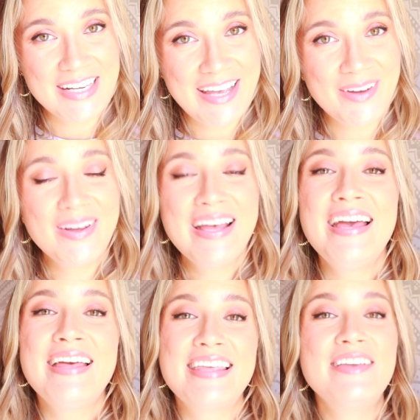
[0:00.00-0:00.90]
video.
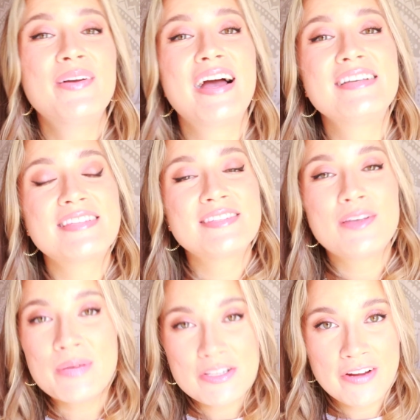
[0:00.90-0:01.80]
Thank you guys
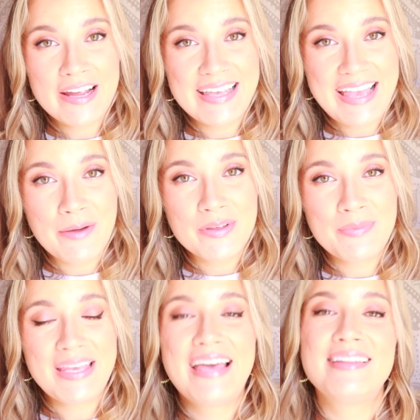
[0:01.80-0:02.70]
so much for hanging out with
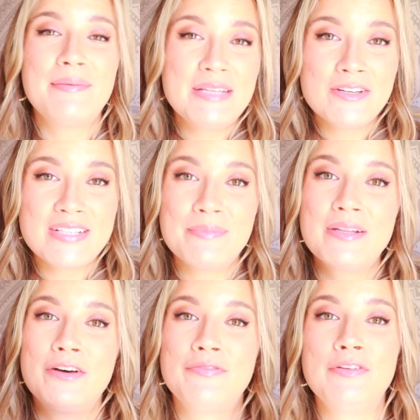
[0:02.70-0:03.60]
me. Let me know down
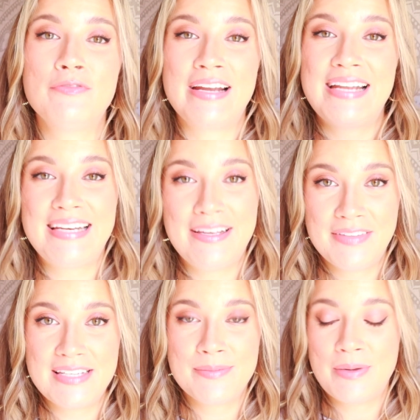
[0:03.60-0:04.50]
below if you've read any of
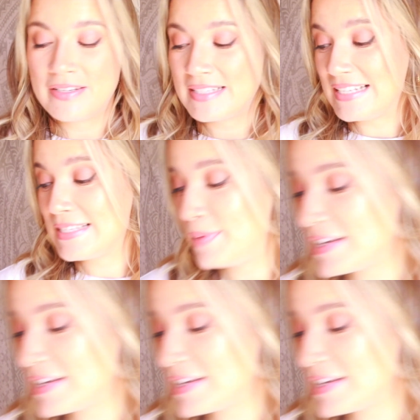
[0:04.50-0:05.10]
these books, especially